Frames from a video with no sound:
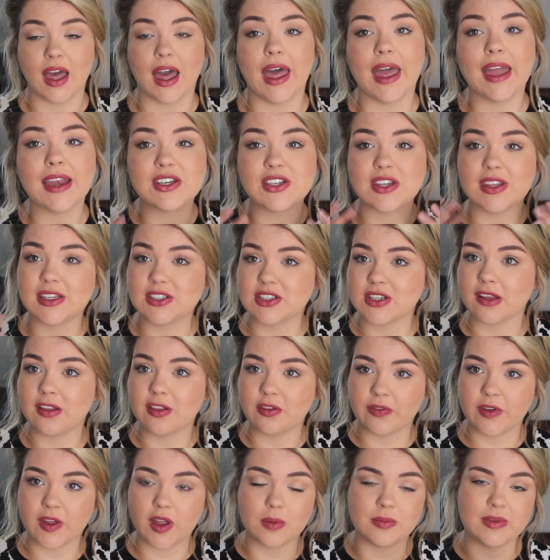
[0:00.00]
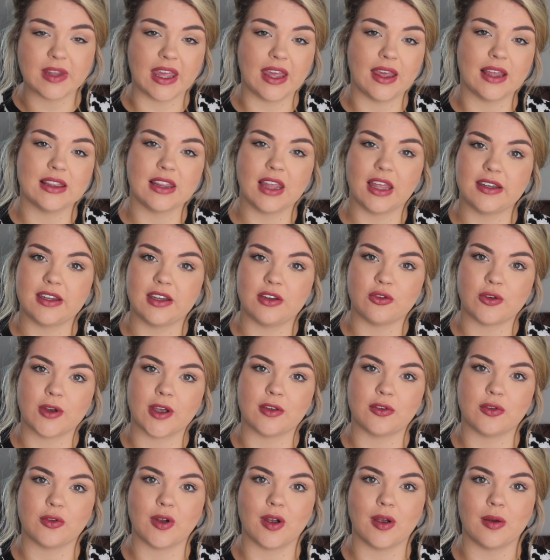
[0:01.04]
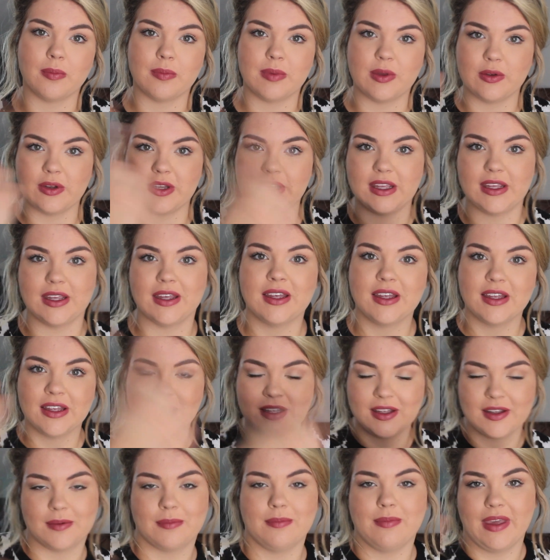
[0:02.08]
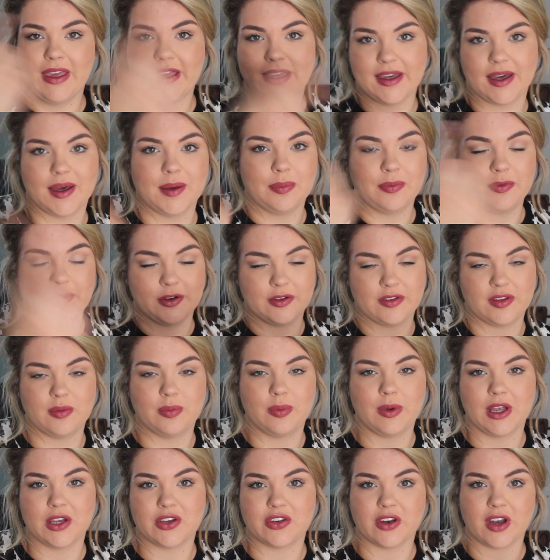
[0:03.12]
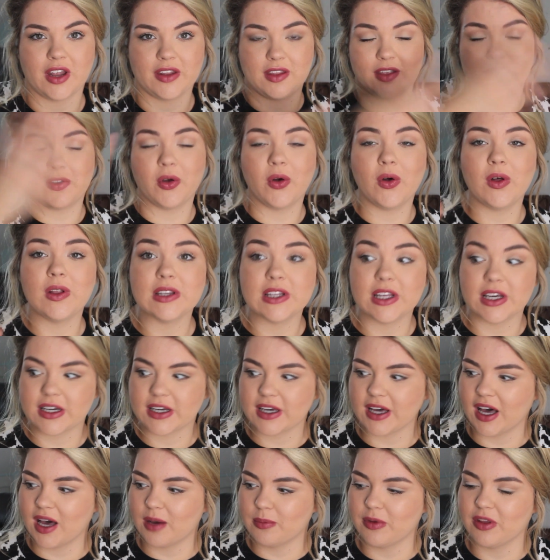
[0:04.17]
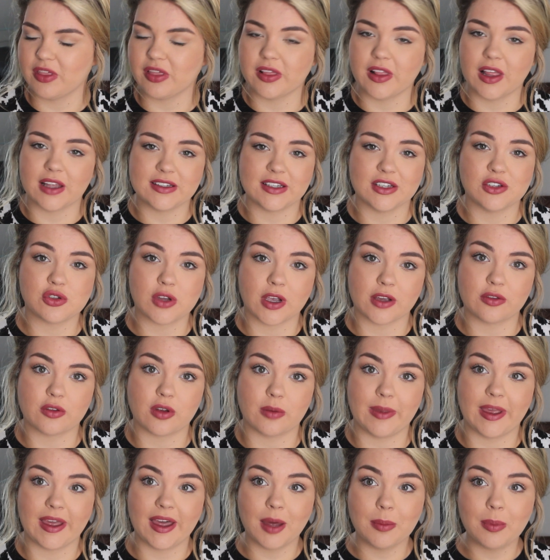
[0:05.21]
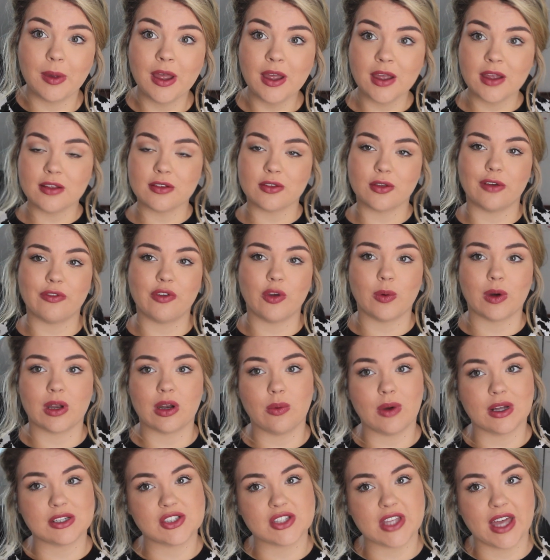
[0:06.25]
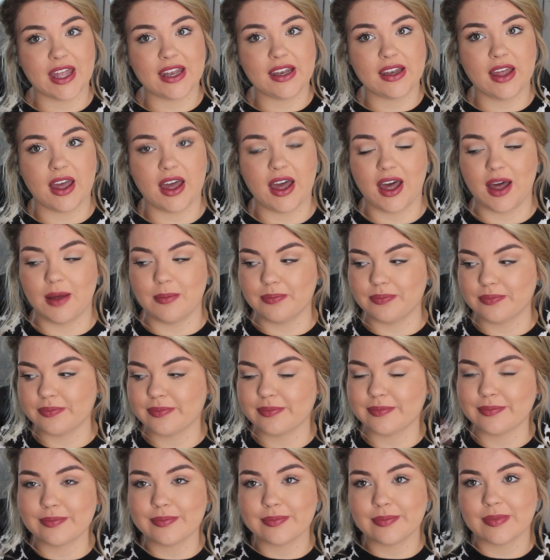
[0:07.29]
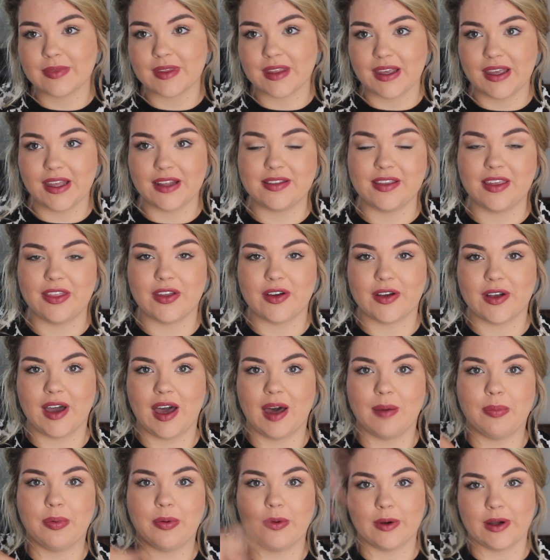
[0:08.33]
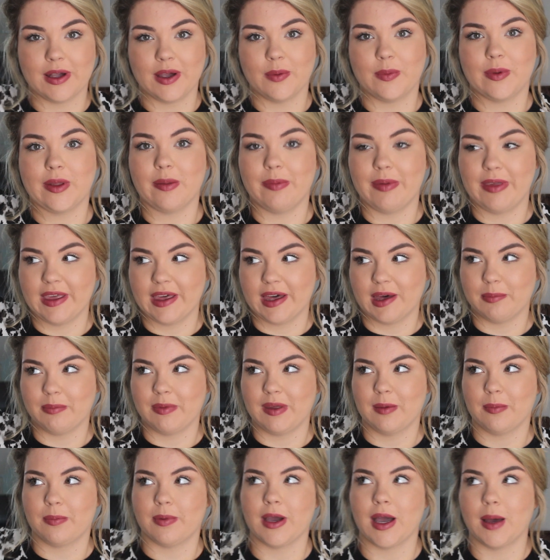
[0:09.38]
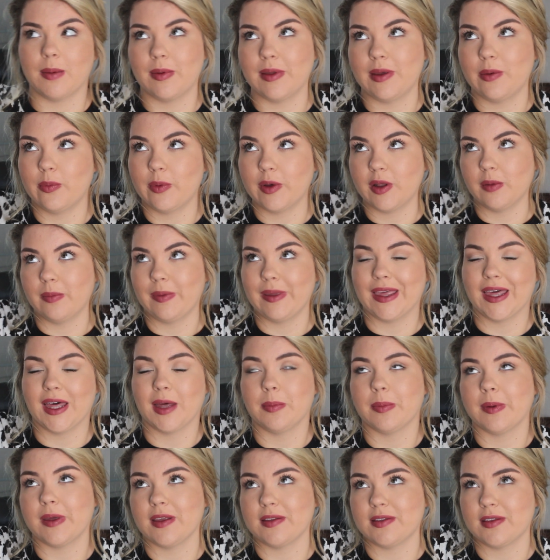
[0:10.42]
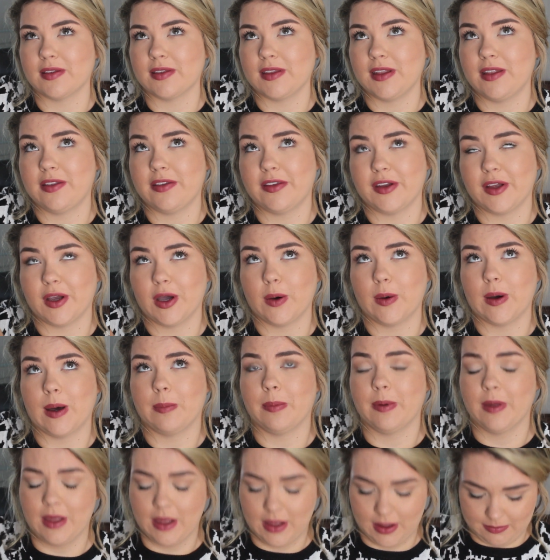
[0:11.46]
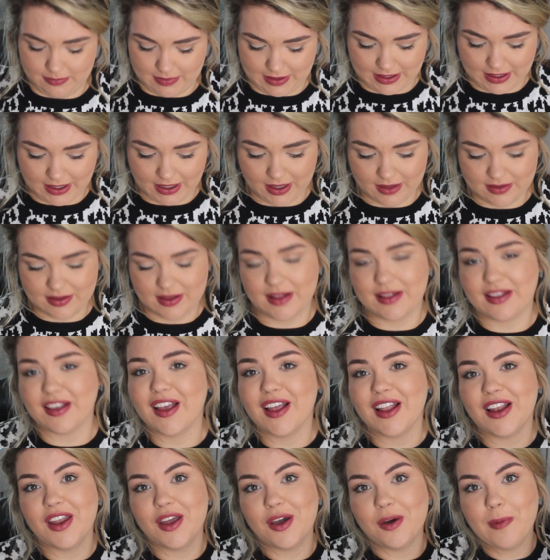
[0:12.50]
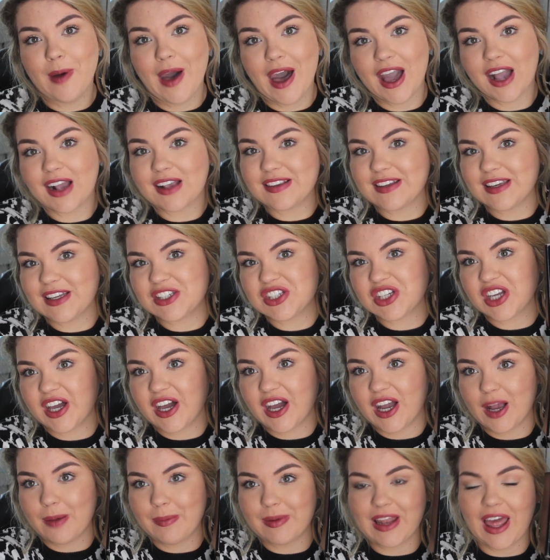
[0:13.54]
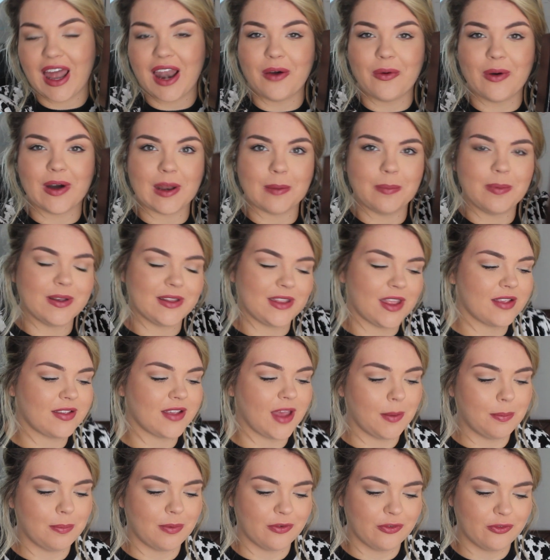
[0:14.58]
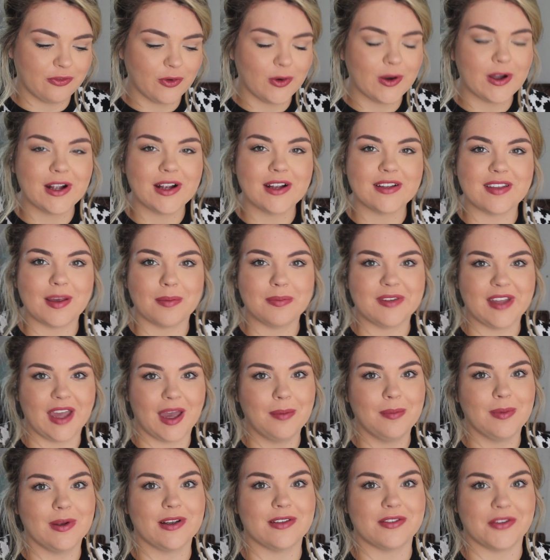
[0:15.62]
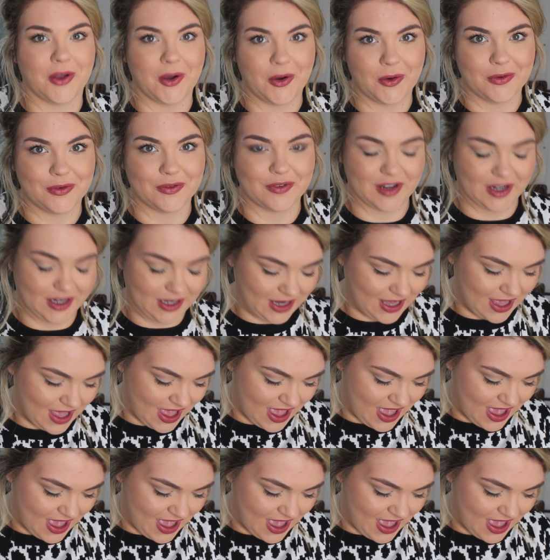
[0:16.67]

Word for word: I actually just filmed a London drugstore beauty makeup first impression on this whole look with London drugstore makeup, so if you want to watch that, it's either up or it will be up. It probably will be up because this needs to go up because it's a new BoxyCharm and I don't want to put this up before September's over.